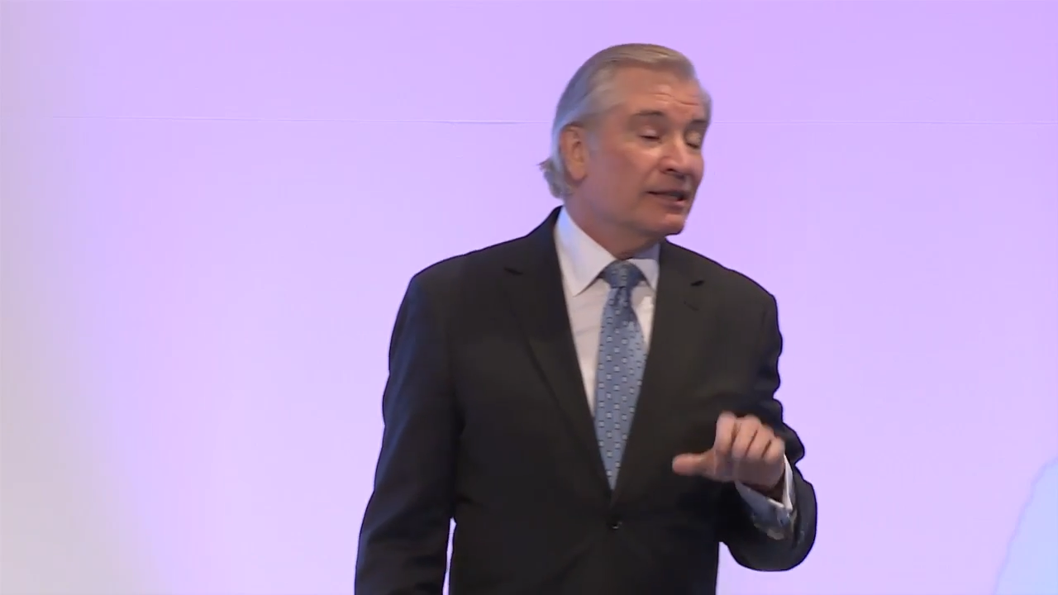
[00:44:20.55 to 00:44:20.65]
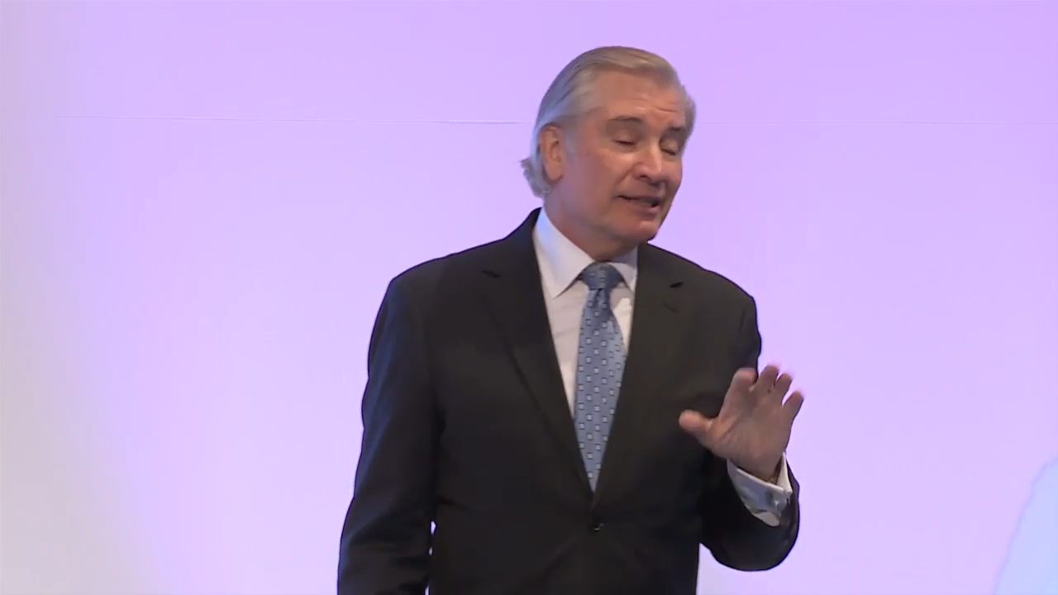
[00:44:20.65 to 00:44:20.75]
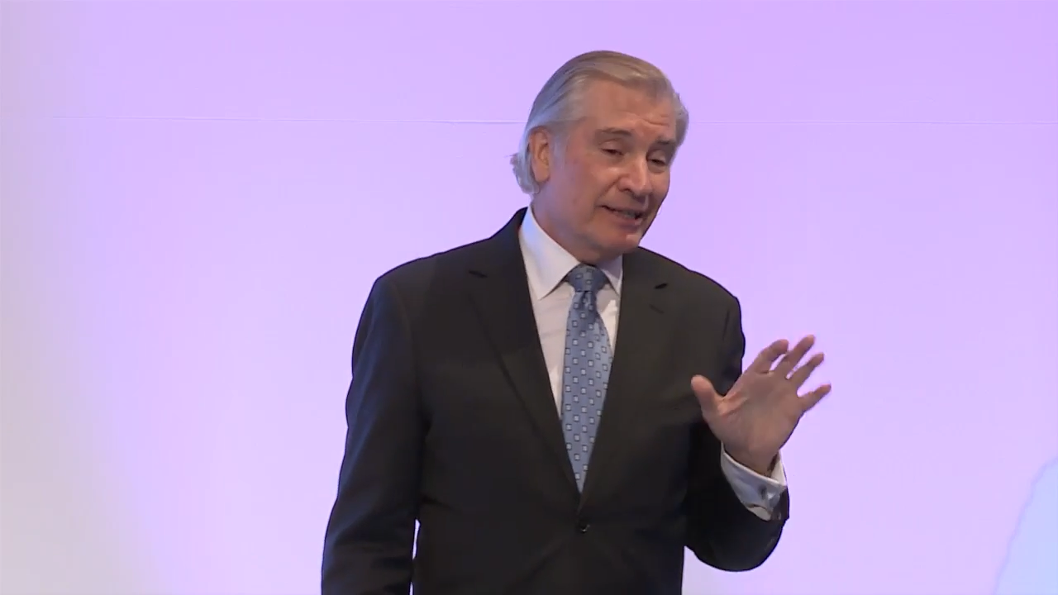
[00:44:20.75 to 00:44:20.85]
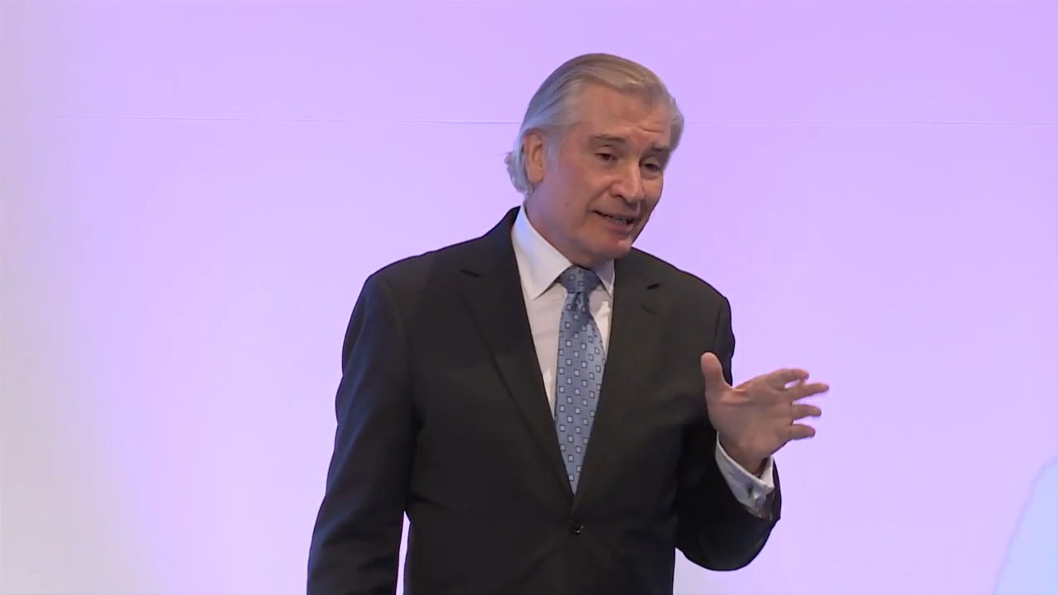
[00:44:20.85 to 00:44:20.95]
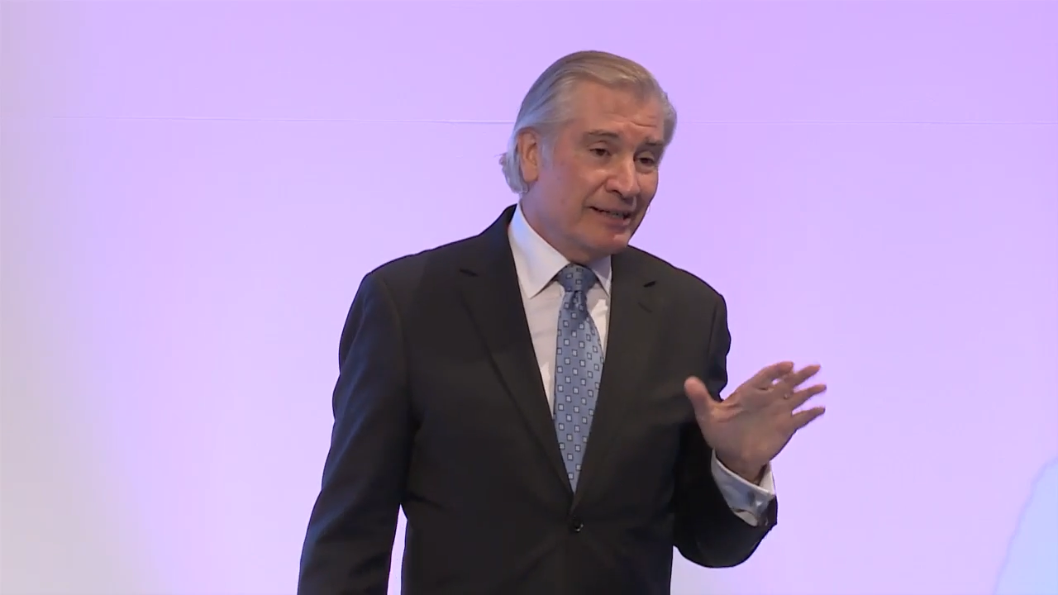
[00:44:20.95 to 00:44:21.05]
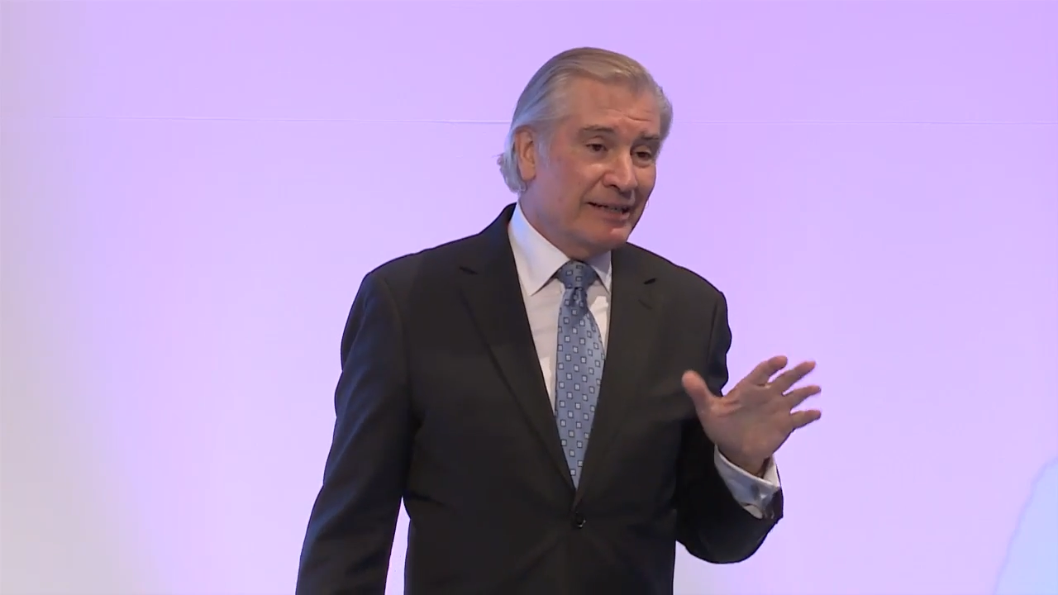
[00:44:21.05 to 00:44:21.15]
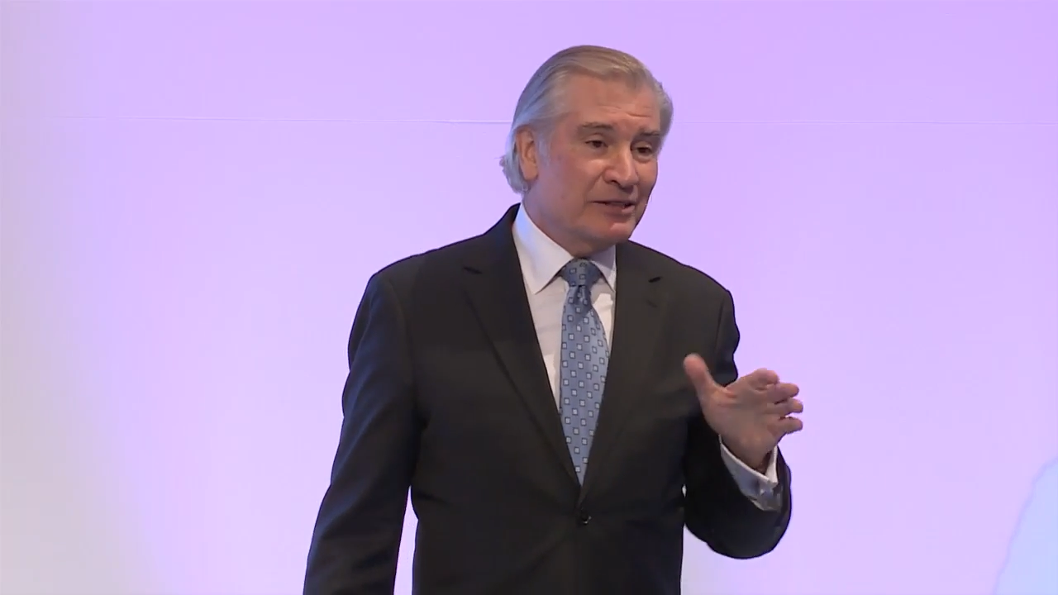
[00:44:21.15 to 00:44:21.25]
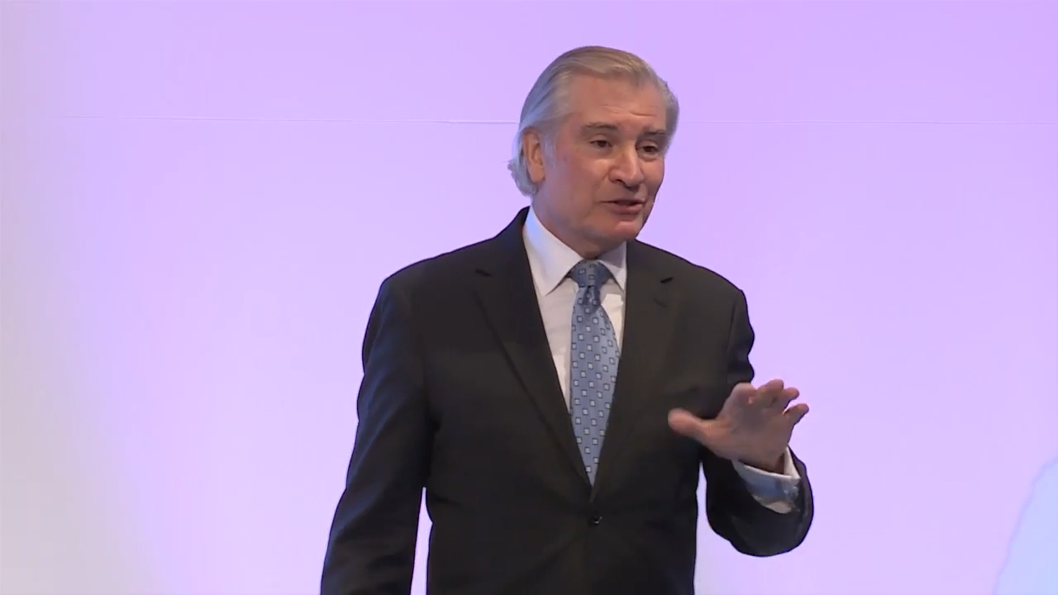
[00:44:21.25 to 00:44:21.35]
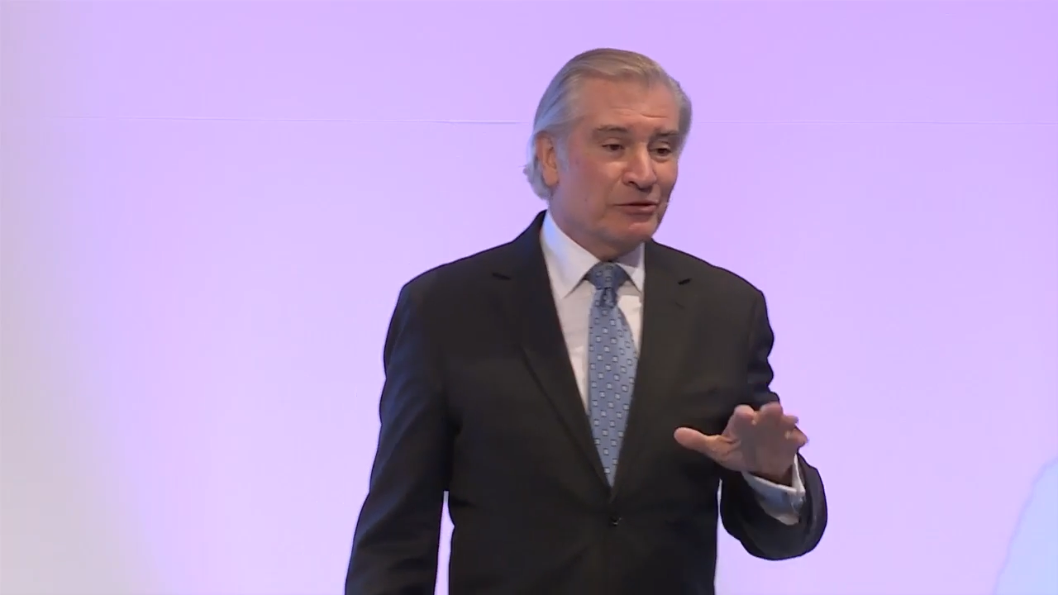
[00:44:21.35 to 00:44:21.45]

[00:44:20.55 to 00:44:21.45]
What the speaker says: And I'm not sure I